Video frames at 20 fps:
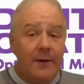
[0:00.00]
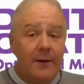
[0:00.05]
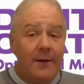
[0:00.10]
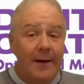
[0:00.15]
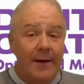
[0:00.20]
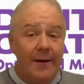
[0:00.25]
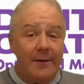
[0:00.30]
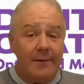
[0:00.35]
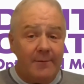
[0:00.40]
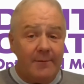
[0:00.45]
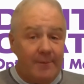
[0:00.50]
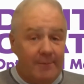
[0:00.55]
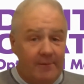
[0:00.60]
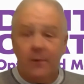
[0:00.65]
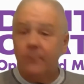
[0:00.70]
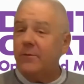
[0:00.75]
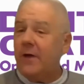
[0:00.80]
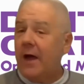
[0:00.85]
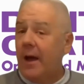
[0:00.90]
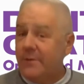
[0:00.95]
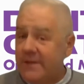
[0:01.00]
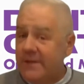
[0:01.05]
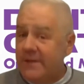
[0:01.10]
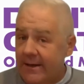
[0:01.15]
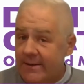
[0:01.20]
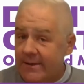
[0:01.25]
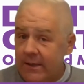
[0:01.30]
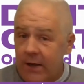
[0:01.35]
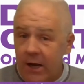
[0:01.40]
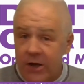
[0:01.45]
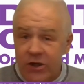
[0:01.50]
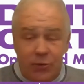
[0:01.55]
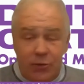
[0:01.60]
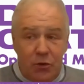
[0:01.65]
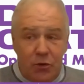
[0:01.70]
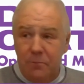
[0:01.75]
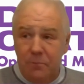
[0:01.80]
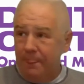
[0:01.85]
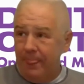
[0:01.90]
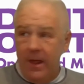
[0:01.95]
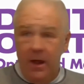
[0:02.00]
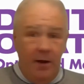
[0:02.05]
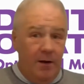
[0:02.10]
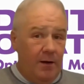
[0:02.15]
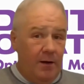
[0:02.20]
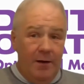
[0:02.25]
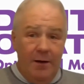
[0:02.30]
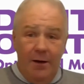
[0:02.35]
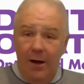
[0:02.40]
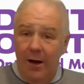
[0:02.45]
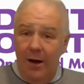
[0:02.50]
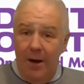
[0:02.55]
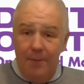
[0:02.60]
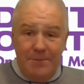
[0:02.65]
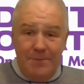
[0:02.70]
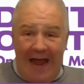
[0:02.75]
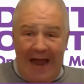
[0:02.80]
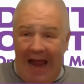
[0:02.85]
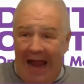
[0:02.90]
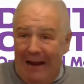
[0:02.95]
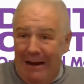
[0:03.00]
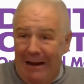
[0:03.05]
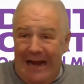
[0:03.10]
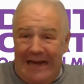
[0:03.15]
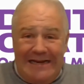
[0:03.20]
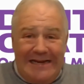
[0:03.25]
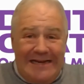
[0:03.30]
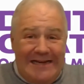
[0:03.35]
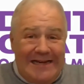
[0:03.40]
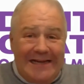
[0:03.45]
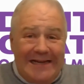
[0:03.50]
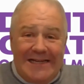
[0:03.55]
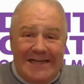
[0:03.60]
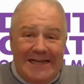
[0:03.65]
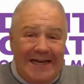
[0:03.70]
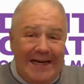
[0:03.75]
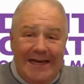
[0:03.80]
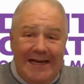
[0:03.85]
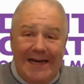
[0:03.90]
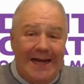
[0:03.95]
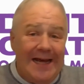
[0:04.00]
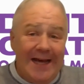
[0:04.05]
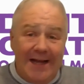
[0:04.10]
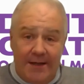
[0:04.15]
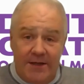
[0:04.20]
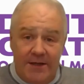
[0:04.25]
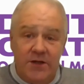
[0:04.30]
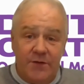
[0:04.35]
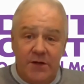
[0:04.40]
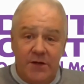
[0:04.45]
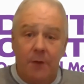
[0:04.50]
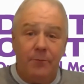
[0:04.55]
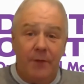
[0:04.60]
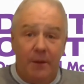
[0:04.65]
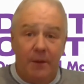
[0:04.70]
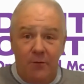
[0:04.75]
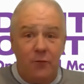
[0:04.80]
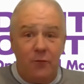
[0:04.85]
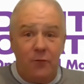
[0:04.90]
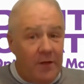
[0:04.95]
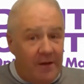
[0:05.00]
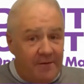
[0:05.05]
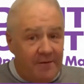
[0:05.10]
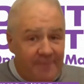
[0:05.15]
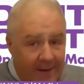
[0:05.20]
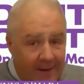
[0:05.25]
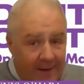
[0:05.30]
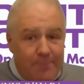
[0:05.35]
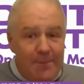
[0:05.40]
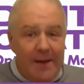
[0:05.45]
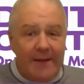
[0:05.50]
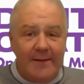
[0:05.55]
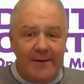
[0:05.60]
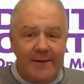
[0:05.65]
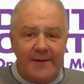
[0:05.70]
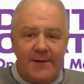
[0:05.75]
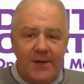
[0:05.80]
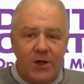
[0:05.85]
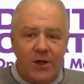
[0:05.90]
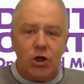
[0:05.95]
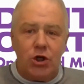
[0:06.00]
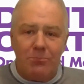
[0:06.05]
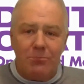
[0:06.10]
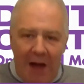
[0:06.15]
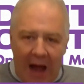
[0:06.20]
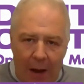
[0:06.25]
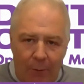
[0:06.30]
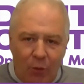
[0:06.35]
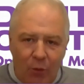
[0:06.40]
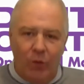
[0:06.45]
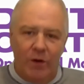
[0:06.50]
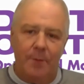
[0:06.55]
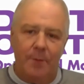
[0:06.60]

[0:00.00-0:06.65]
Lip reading: It sometimes takes a customer up to 8 to 16 hits of something before they finally make the decision, I'm going to